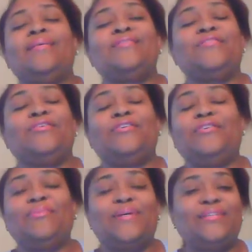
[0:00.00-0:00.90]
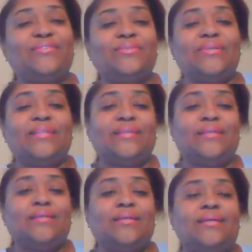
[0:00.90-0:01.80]
So no, I'm not doing it.
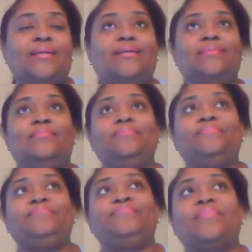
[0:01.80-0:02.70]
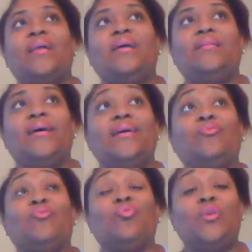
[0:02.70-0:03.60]
I'm like
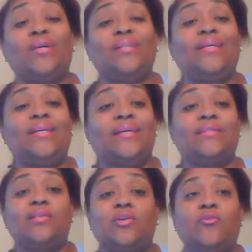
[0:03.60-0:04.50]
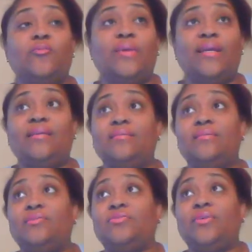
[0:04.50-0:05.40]
really as low maintenance
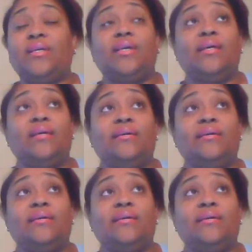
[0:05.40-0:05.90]
as you can get.